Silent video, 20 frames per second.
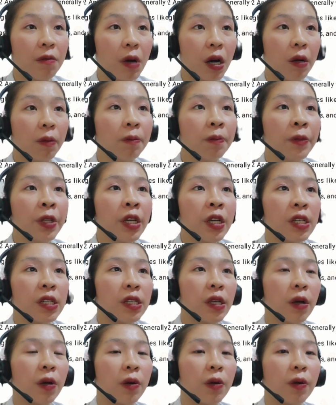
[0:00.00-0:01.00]
mom.
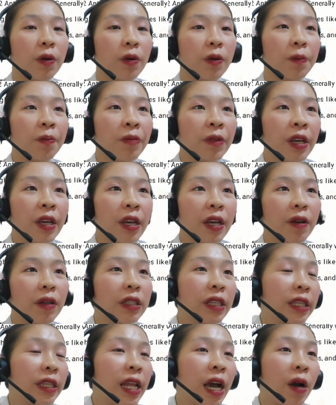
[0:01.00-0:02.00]
So
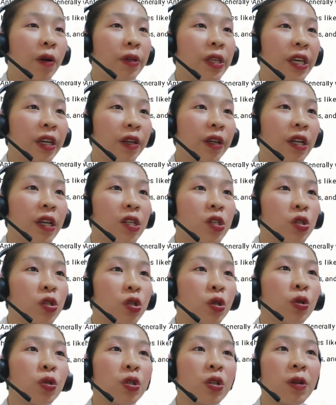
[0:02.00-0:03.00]
now here it is
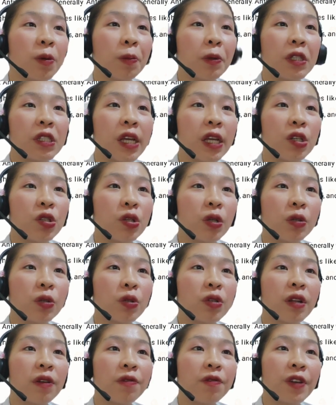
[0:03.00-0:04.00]
due to the potential
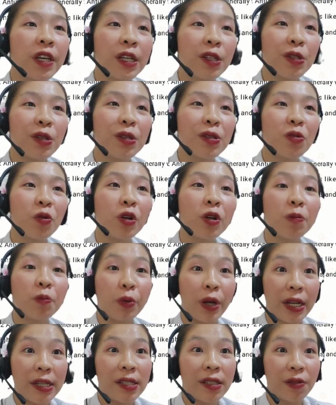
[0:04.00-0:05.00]
to the fetus or
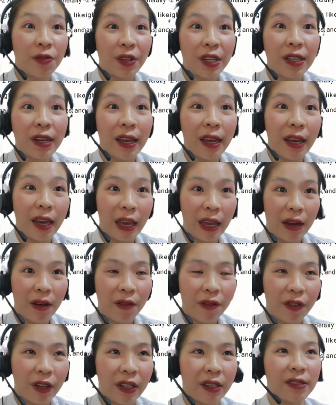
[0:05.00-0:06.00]
breastfeeding
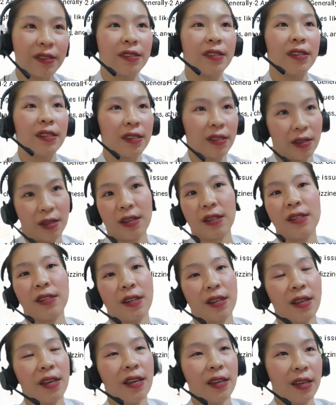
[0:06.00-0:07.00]
infants, as
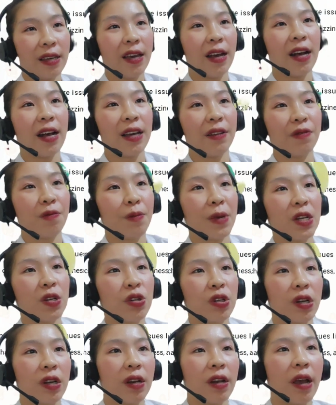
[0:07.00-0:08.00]
I've
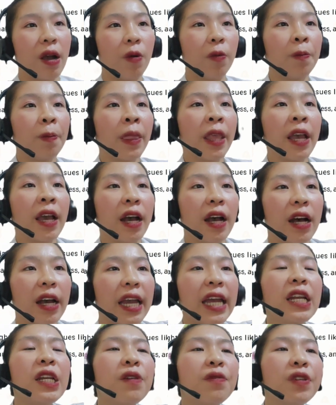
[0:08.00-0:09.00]
mentioned. Now
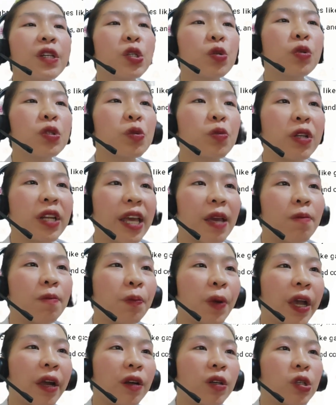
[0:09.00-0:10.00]
individuals with
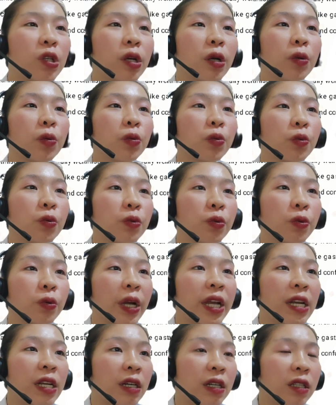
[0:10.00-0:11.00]
impaired
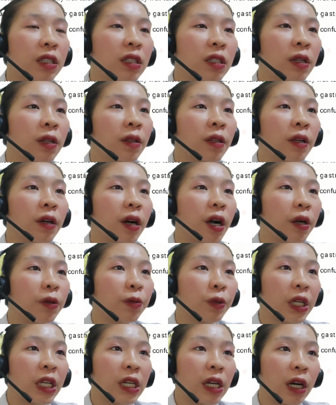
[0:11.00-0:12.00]
renal
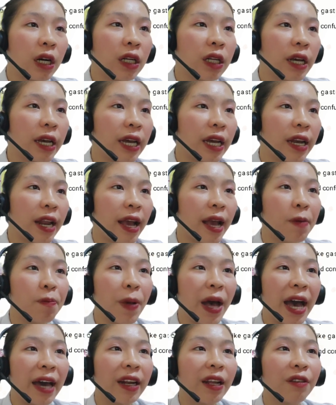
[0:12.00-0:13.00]
and
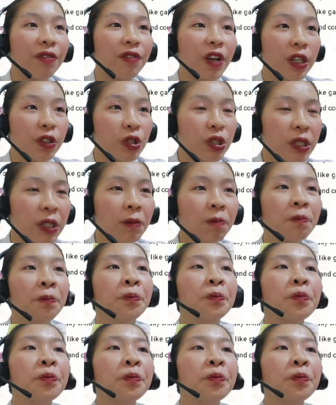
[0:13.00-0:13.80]
hepatic function